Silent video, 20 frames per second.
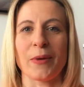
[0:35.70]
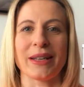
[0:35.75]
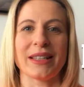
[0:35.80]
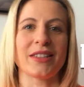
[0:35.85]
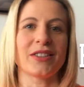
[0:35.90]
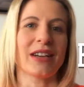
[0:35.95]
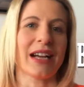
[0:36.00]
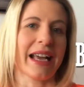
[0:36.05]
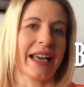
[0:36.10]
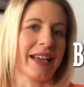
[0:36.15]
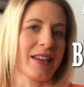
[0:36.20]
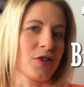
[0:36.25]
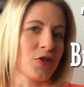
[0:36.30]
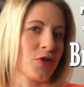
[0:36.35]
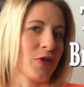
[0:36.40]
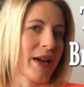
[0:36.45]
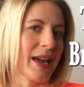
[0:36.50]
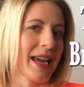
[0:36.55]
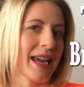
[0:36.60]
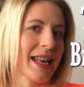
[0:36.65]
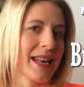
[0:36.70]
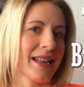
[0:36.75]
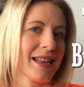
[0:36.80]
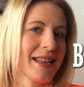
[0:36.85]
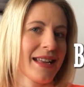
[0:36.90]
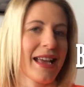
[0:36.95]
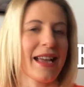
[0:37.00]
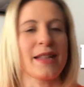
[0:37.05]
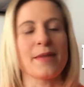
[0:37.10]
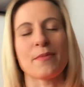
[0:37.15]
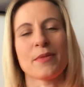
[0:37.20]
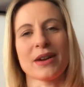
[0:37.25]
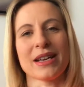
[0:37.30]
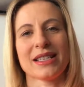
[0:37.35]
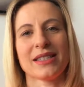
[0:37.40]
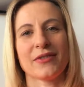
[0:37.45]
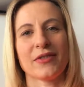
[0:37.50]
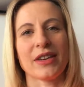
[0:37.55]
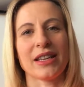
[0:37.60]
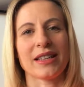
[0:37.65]
whether I can train and
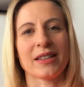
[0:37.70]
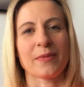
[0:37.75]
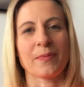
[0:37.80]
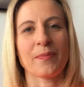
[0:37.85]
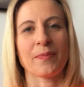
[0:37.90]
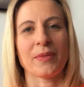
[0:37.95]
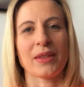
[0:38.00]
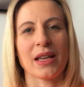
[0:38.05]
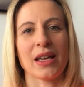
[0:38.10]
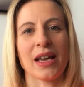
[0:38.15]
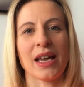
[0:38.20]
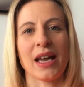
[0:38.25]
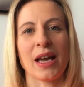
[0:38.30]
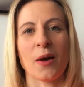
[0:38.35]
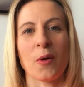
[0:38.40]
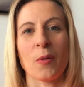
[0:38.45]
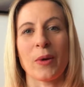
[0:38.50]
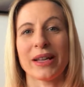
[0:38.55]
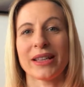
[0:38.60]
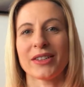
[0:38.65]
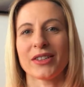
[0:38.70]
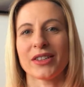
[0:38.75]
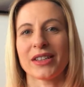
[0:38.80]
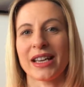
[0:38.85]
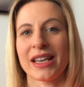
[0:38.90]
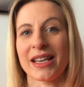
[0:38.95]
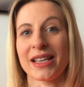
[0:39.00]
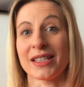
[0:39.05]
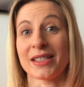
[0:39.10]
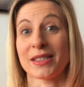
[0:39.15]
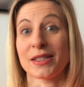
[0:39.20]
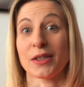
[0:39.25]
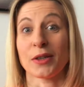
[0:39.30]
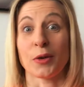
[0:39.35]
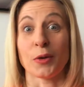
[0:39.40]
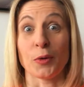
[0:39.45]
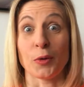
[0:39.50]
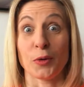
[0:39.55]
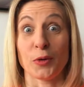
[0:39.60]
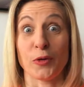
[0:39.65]
breastfeed, whether it's
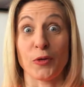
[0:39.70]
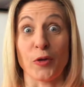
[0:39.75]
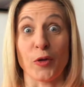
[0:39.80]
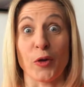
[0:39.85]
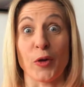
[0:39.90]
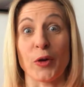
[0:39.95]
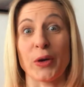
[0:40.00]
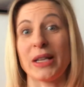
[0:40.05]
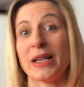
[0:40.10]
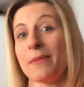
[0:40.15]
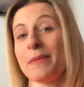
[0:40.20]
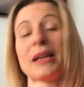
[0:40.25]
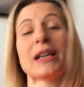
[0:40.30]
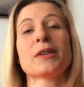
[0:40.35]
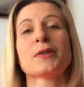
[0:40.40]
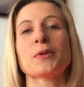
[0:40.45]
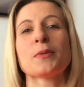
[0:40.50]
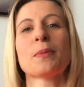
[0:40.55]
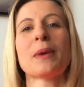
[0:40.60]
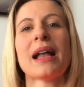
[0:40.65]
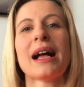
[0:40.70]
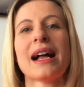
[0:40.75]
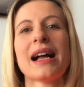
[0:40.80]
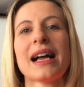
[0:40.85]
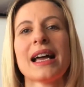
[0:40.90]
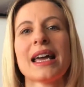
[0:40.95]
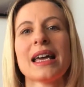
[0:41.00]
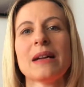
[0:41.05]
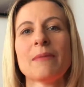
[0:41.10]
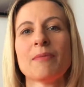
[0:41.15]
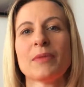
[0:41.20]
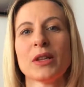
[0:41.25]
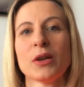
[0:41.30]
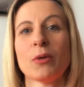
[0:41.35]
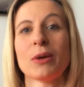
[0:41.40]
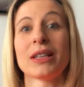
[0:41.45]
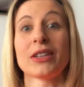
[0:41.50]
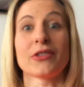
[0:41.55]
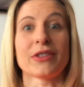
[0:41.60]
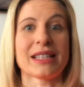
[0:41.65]
good for the milk supply,
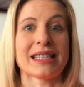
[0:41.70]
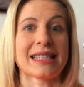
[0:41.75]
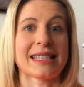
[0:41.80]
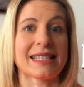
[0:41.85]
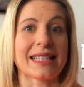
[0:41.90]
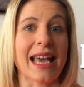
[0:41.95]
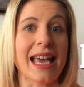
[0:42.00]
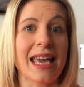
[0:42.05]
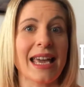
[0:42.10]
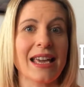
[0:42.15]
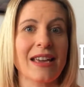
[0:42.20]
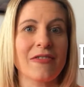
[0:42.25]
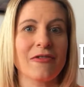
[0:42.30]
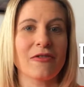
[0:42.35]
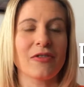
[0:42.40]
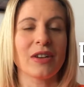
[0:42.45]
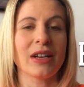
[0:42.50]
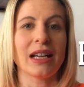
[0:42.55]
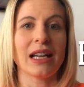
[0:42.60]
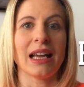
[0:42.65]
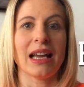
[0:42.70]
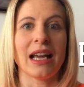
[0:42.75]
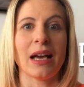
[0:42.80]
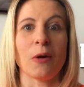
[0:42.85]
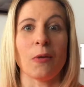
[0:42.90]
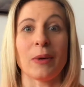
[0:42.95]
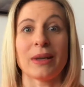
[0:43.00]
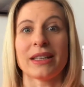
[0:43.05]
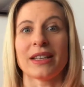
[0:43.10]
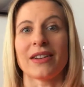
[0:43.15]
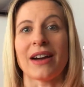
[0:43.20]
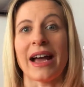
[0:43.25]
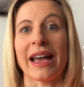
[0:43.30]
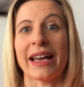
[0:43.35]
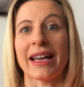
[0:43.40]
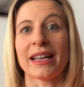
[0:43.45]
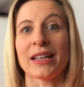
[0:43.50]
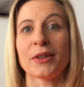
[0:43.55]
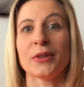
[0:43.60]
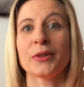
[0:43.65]
whether it's safe, whether
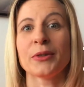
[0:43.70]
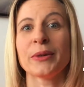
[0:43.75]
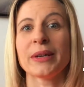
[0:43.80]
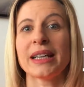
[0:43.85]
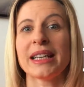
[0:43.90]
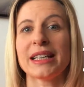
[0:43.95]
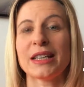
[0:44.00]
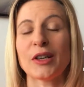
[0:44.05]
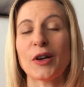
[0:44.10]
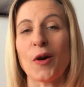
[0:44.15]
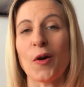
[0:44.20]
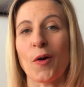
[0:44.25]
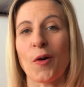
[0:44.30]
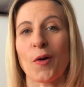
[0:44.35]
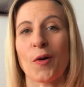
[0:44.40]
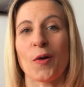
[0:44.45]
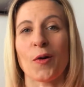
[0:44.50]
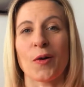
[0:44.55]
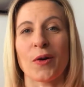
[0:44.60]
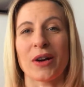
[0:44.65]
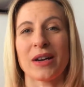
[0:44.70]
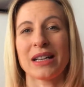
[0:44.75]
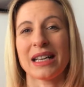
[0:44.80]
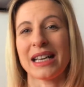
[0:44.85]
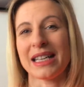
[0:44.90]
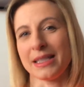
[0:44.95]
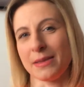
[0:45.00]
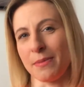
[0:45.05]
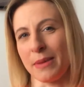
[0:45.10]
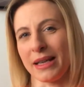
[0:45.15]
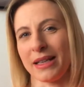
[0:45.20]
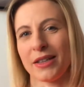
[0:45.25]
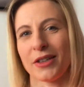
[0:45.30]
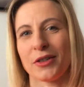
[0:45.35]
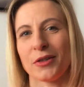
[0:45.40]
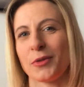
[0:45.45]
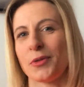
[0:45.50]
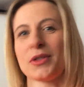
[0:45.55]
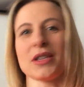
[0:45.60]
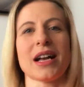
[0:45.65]
I can do it, or it's
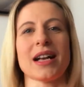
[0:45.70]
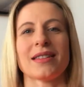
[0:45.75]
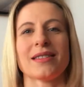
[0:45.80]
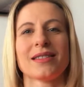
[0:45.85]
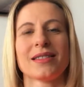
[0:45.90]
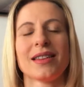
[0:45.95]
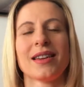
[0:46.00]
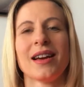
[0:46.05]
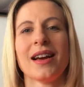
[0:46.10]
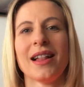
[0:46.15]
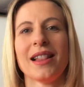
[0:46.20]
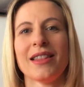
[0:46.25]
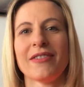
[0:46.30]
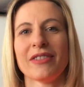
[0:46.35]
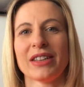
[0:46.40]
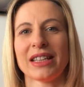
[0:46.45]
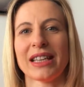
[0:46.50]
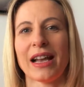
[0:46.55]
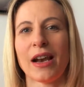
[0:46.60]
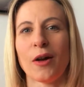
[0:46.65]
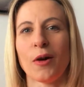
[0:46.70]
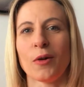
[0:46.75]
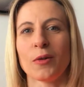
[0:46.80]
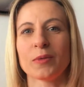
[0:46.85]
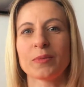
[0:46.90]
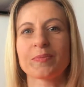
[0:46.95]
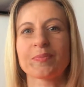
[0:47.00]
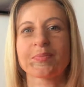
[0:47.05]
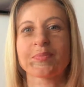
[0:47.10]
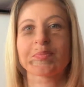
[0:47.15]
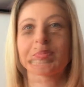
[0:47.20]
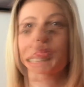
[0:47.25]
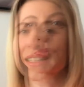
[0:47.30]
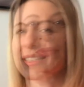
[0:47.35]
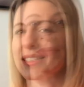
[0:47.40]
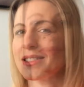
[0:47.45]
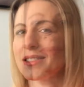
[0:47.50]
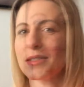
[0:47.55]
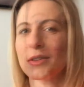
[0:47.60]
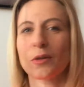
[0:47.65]
better to just leave it alone.
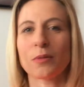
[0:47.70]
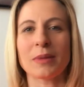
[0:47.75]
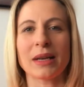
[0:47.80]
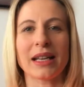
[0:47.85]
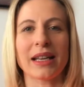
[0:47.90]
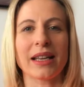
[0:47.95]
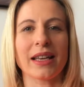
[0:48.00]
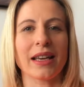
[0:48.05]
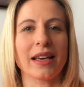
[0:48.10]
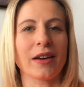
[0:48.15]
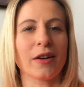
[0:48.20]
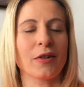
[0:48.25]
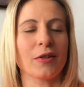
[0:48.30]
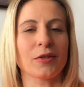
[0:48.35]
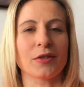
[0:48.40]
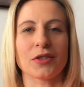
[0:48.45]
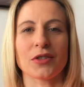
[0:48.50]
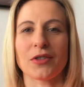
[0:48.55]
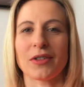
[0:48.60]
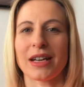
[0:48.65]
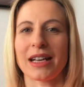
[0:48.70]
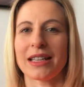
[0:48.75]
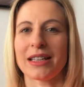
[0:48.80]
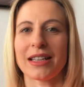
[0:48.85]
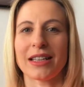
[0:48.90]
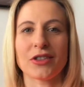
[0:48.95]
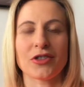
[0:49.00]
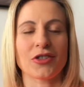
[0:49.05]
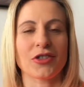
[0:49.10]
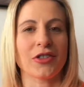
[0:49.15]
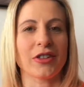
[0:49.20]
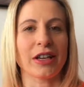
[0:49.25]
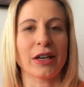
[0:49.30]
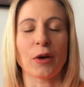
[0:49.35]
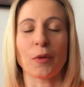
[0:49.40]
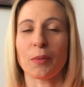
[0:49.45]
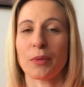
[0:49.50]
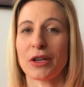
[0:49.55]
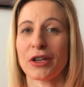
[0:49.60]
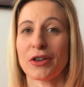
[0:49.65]
There are so many
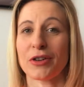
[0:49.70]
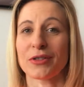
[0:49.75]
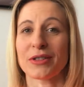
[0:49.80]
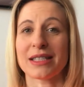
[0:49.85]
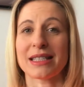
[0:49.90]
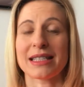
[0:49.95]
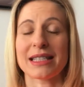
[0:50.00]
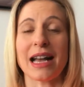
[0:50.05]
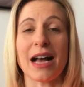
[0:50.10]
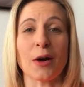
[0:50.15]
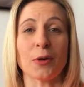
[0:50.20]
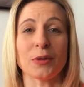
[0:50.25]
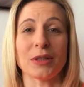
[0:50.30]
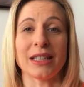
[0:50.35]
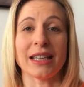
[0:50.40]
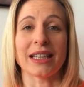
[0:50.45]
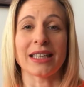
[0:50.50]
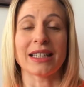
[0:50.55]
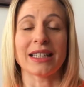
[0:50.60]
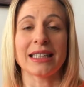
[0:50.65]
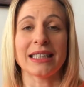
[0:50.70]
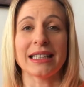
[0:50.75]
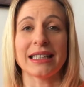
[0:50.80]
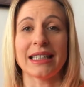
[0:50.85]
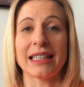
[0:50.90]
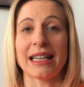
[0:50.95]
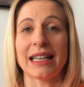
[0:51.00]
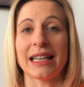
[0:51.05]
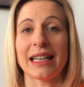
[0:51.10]
contradictory opinions out there.